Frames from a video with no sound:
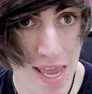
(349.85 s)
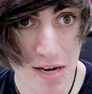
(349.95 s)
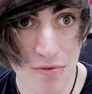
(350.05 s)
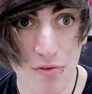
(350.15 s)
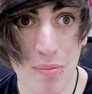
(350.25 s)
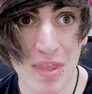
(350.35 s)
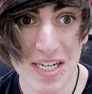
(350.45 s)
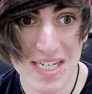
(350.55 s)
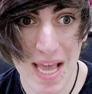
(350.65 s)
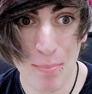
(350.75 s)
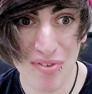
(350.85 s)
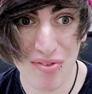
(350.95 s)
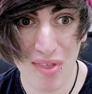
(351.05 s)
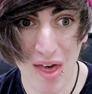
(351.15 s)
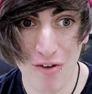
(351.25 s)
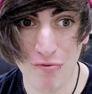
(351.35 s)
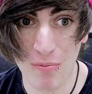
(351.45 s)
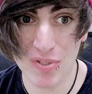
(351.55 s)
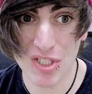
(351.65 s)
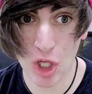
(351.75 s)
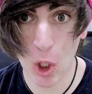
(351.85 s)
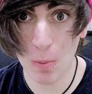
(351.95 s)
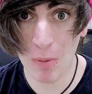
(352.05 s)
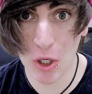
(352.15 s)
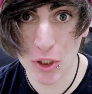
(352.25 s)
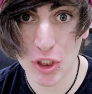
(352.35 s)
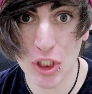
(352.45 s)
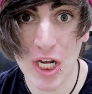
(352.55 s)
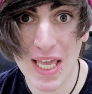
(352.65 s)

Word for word: in from the depths of salt marsh